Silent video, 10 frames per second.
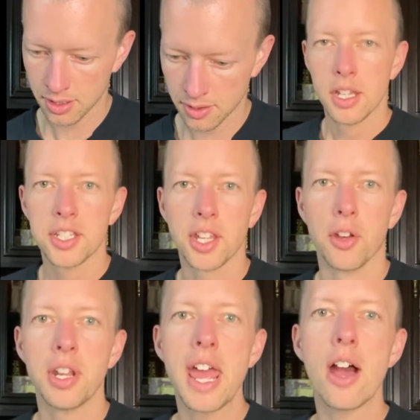So
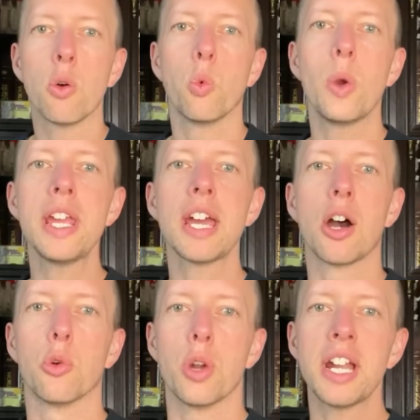now we are
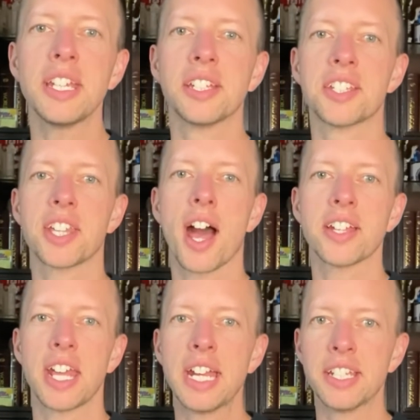ready to start
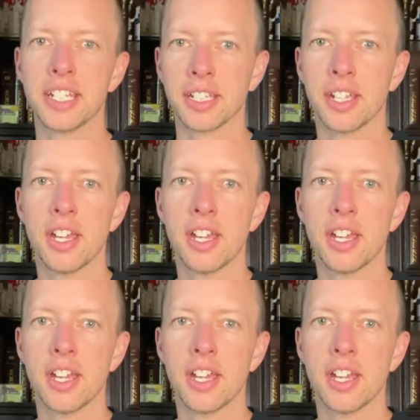editing.